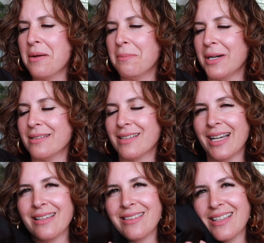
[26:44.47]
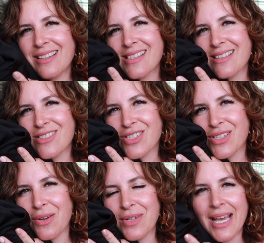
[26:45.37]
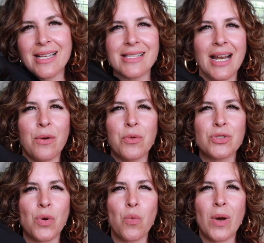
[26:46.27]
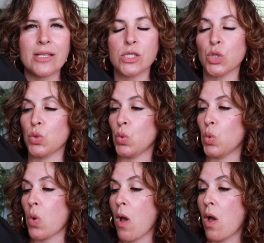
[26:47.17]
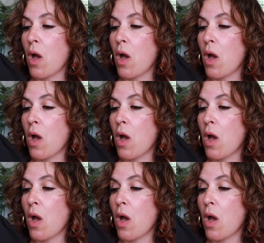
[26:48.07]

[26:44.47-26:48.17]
but I think these are so nice that I don't want to